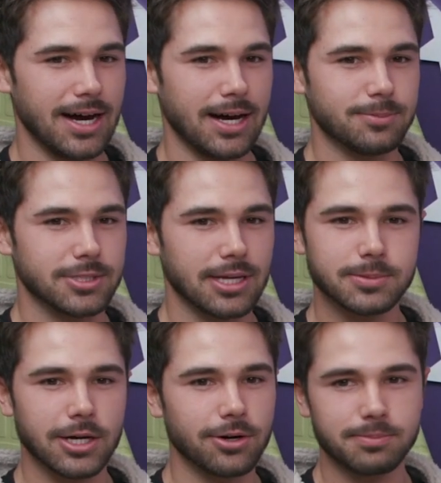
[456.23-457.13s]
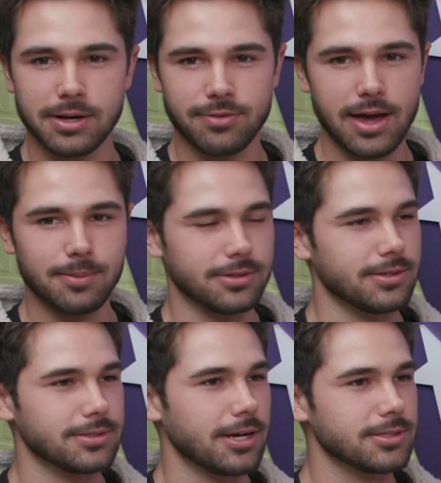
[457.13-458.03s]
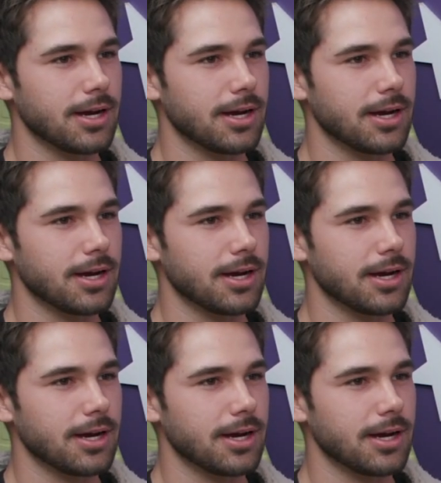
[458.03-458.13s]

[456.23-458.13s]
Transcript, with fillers: Um, she kept telling my family the entire